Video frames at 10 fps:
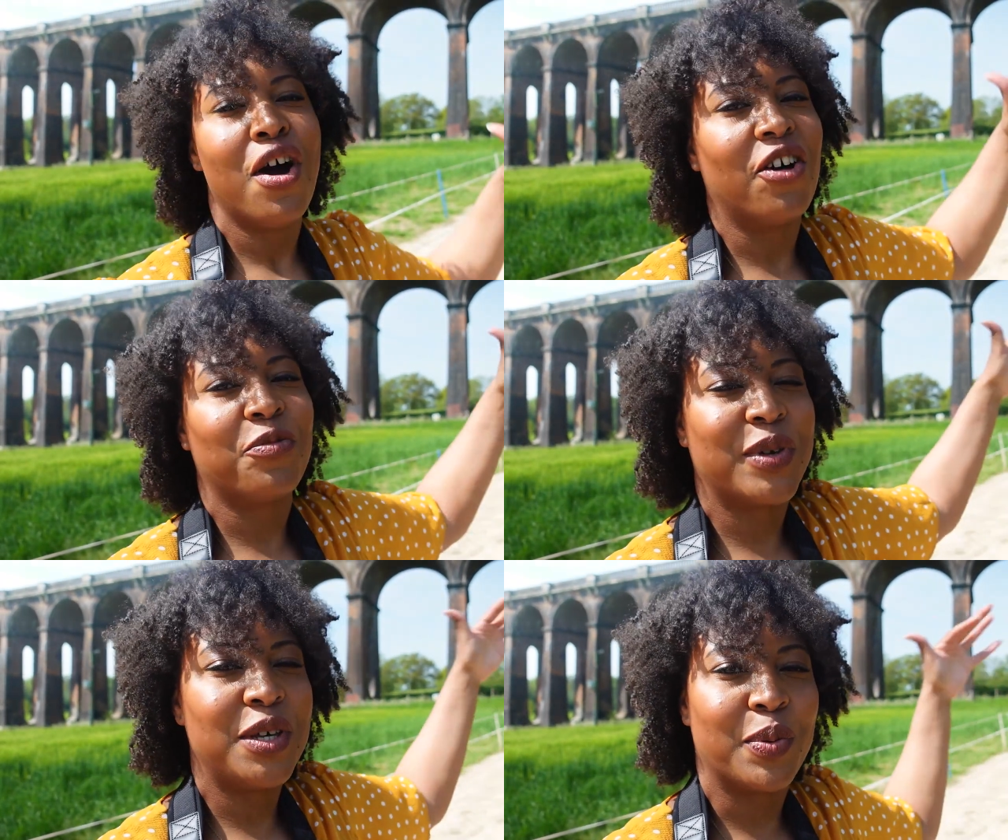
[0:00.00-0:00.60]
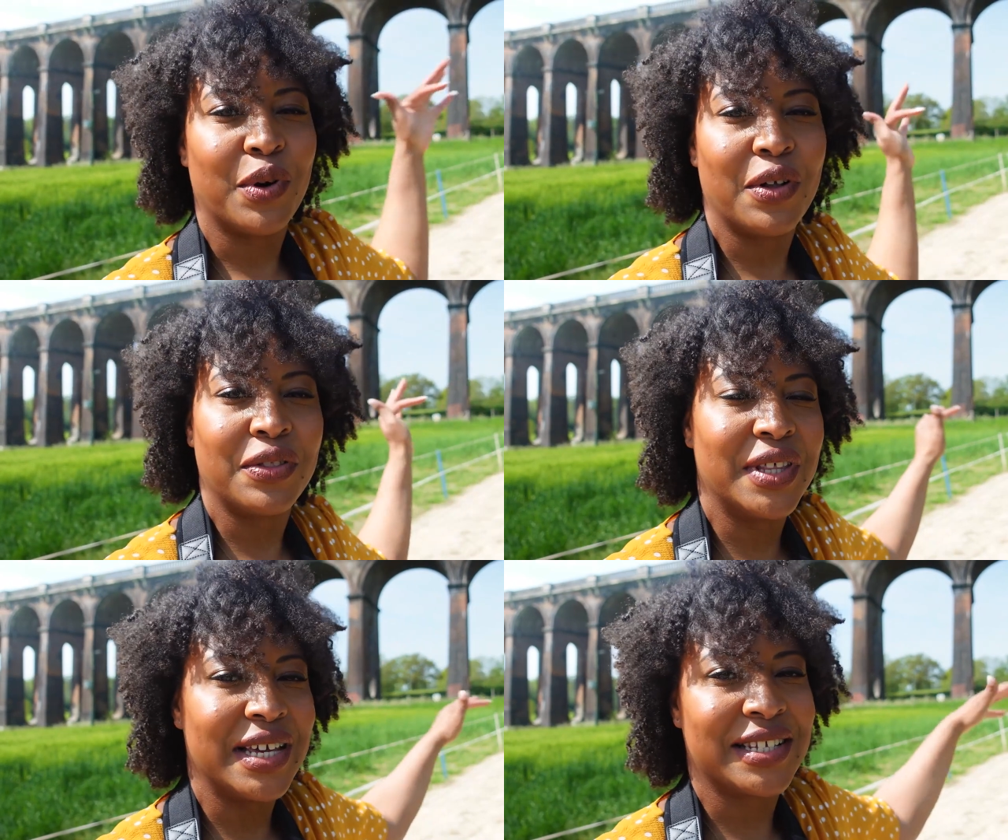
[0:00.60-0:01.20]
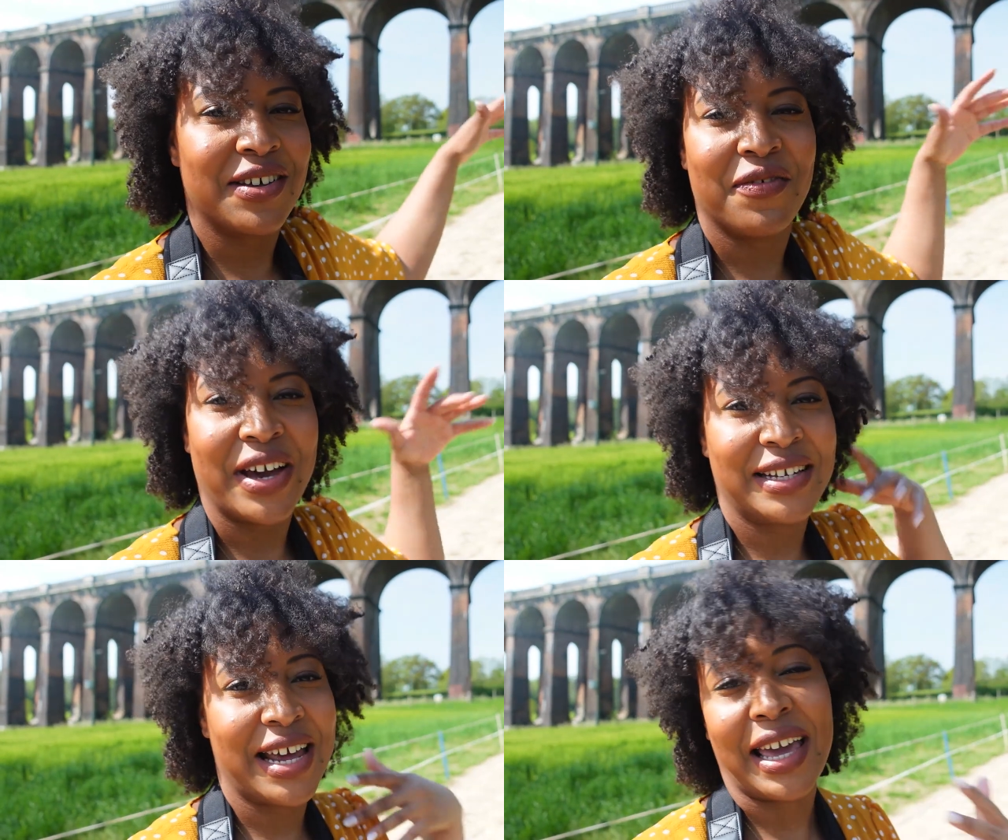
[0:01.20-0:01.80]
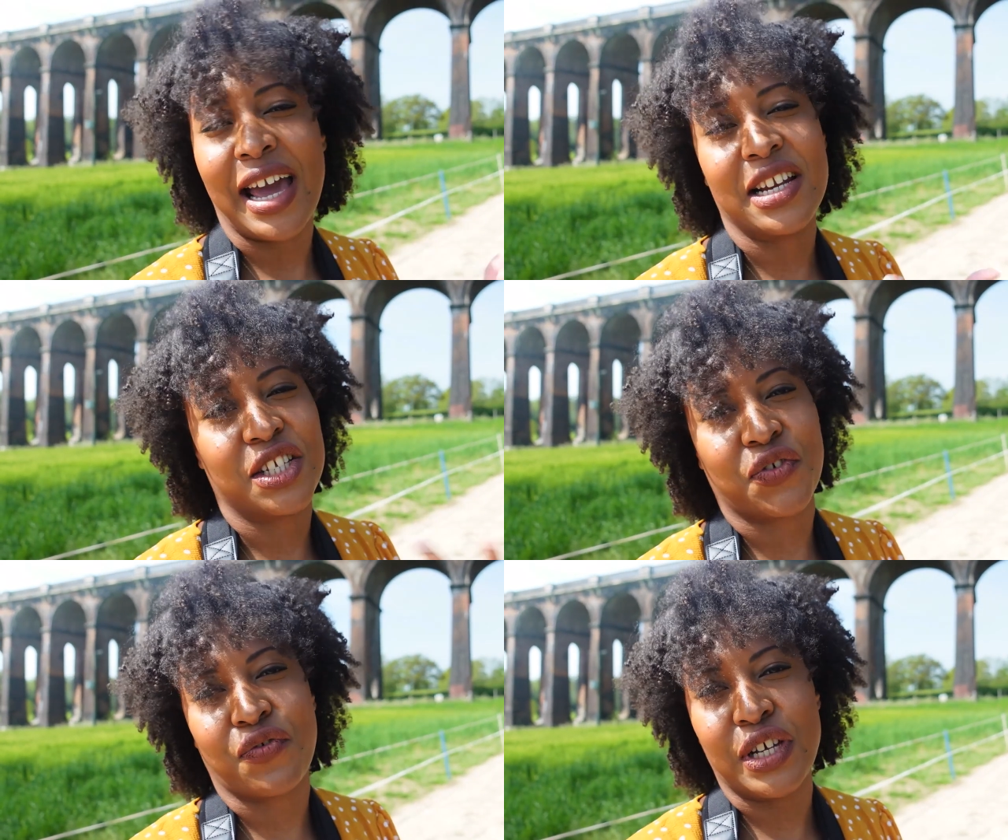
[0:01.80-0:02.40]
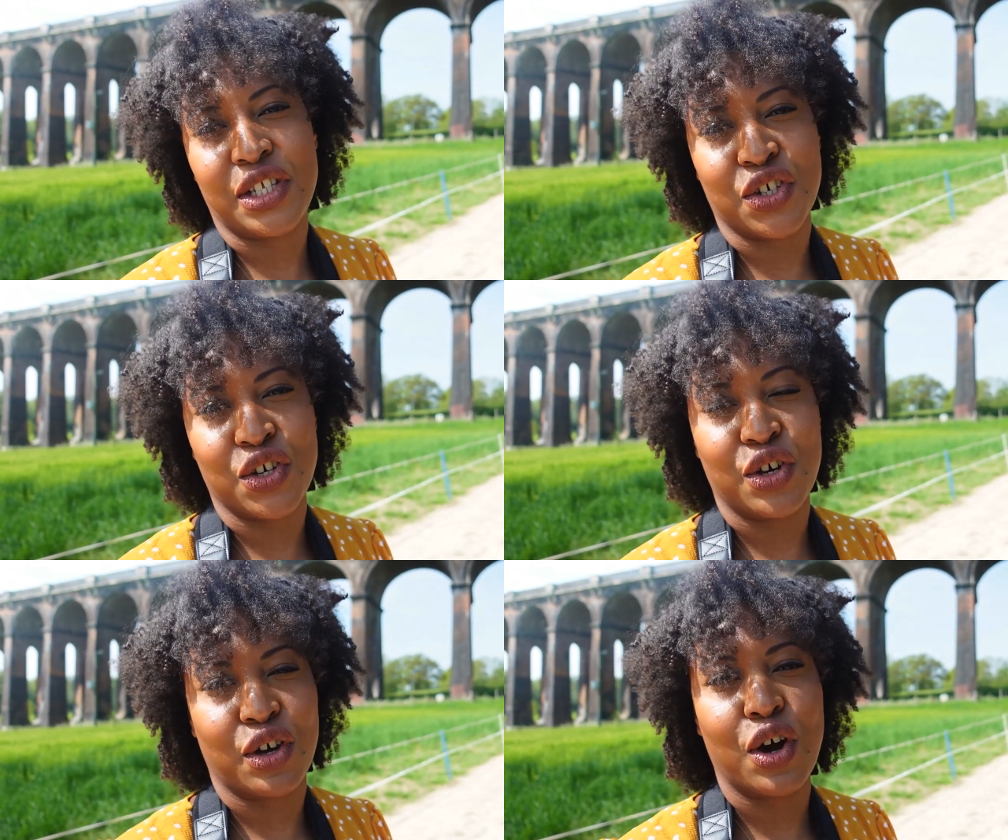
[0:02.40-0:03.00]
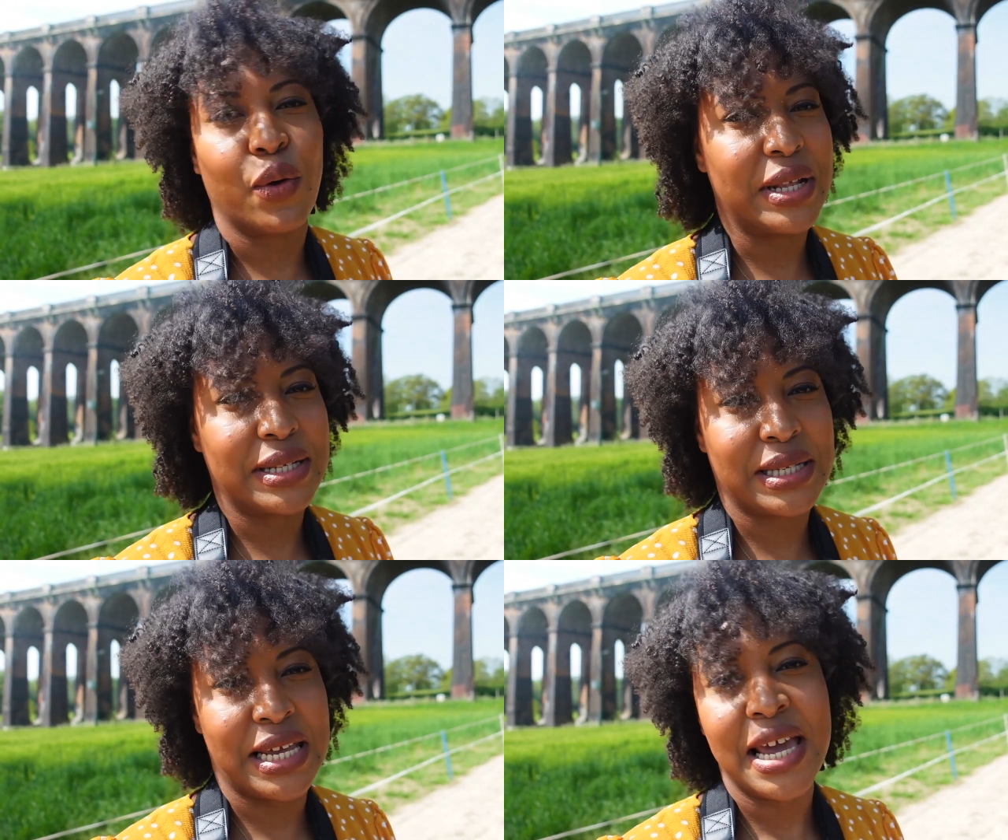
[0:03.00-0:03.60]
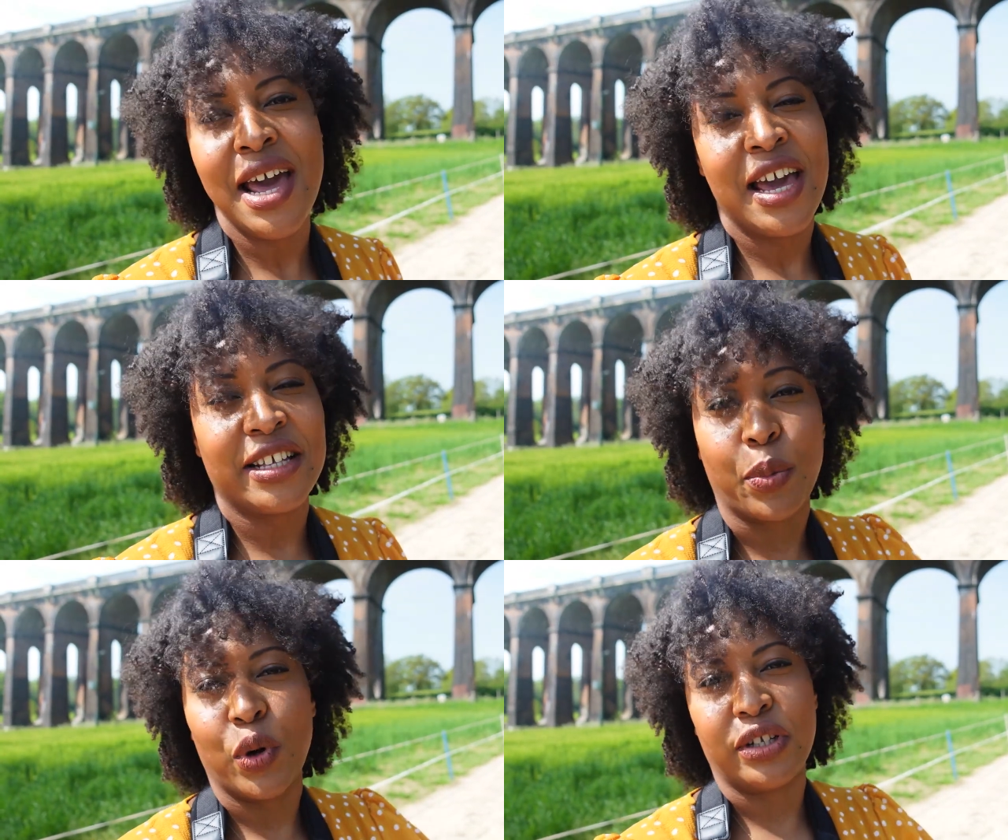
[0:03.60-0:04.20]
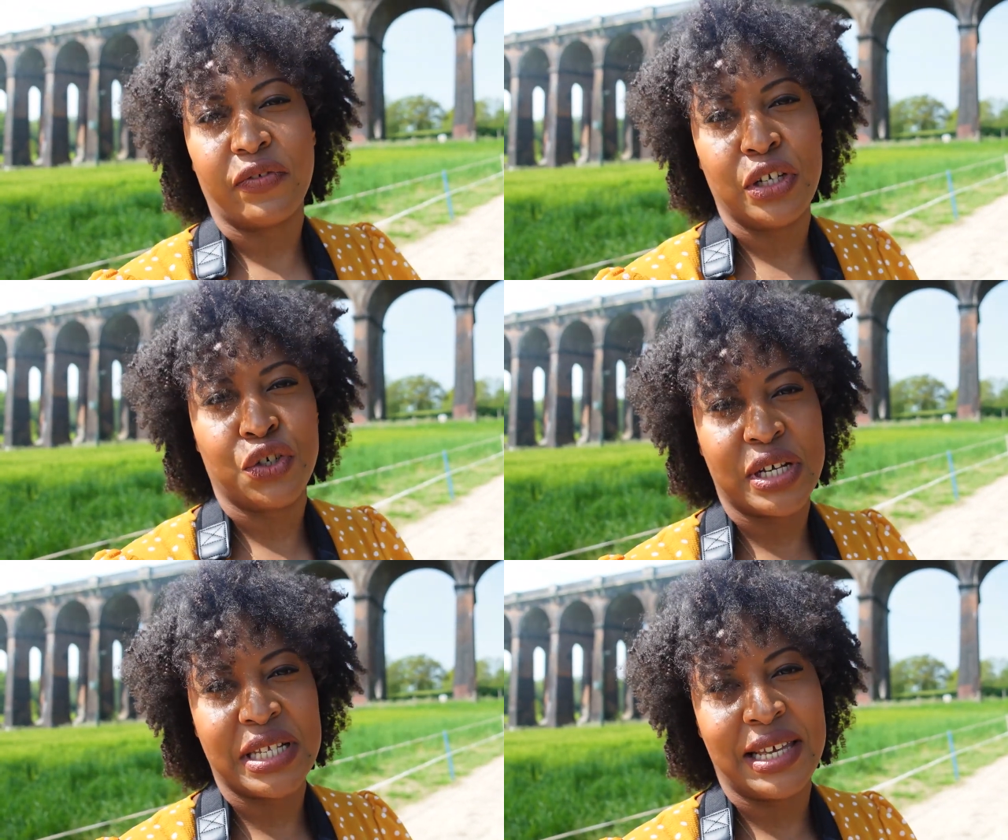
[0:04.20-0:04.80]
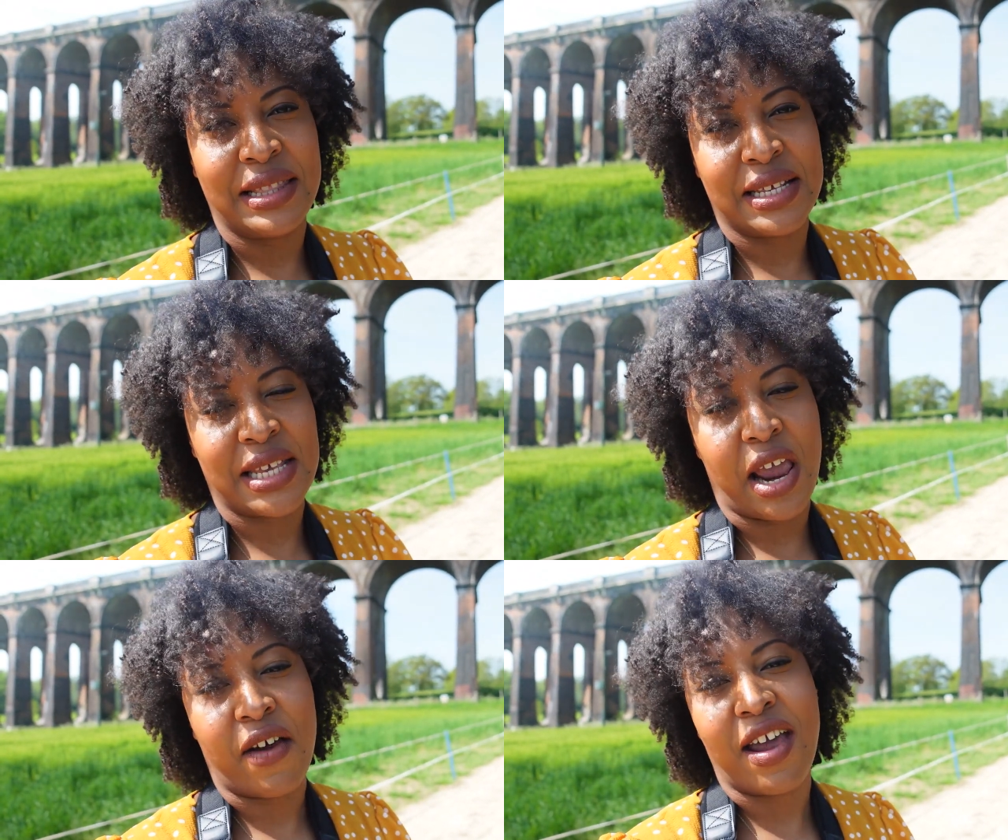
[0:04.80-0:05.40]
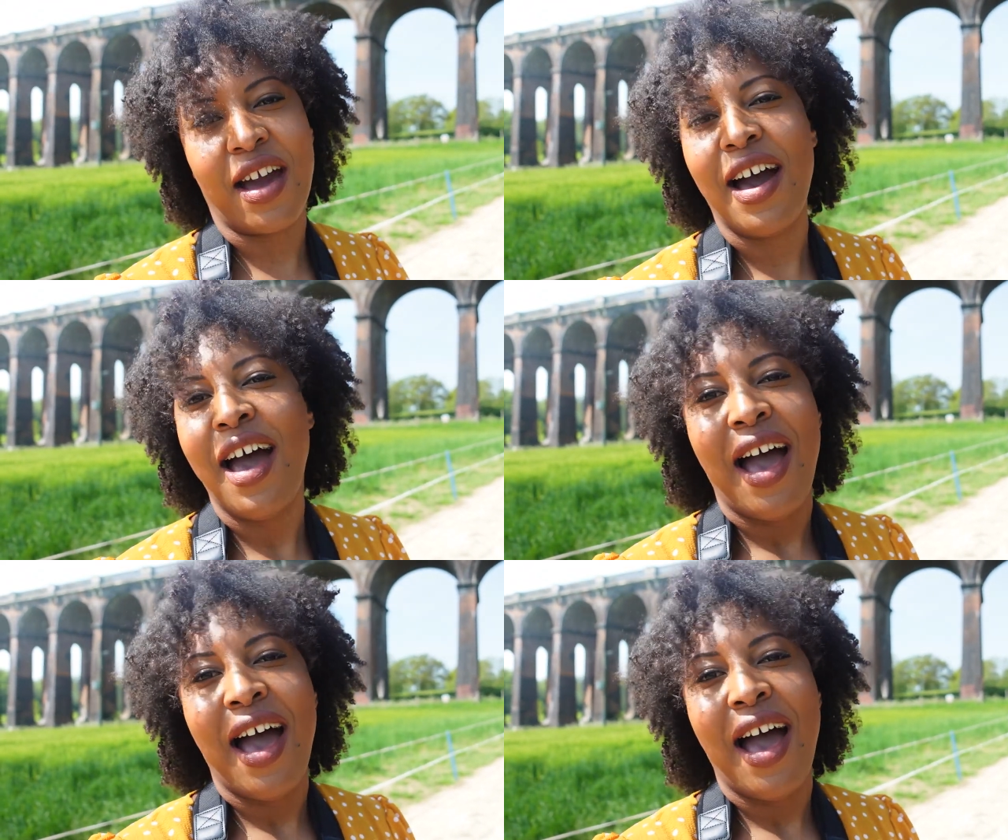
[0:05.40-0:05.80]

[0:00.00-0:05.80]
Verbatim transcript: of people on this viaduct and it's free to go and see it's a point of interest in this area